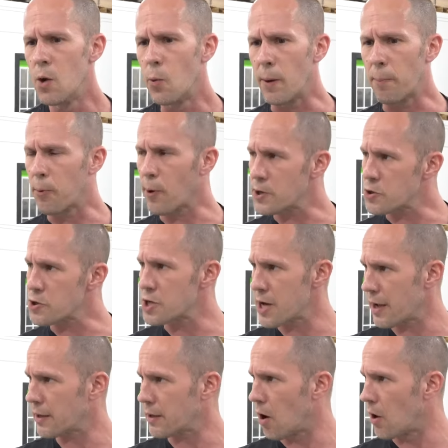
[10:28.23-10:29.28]
we pressure
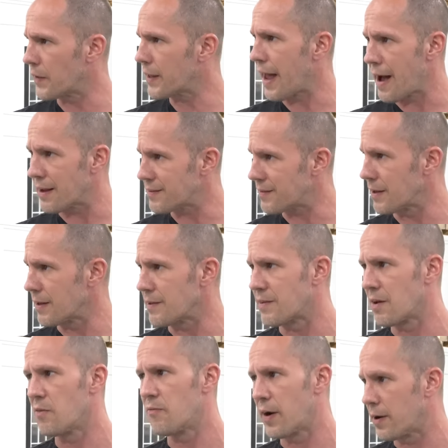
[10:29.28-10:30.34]
check all the castings
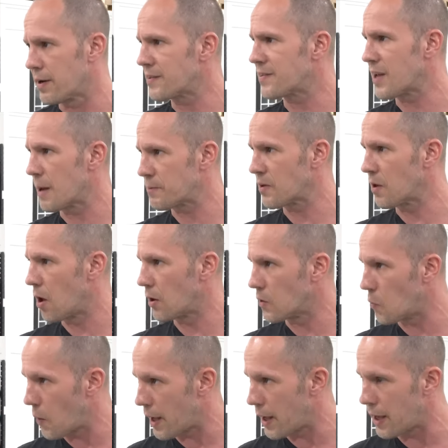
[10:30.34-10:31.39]
at various steps along
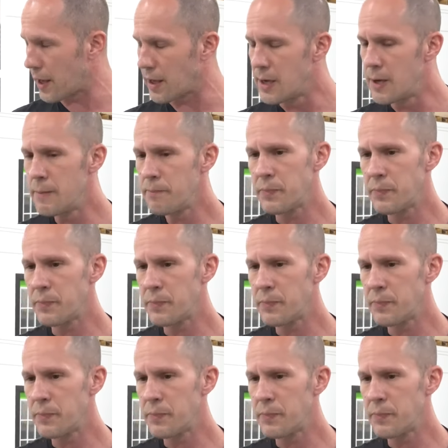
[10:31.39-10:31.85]
the way.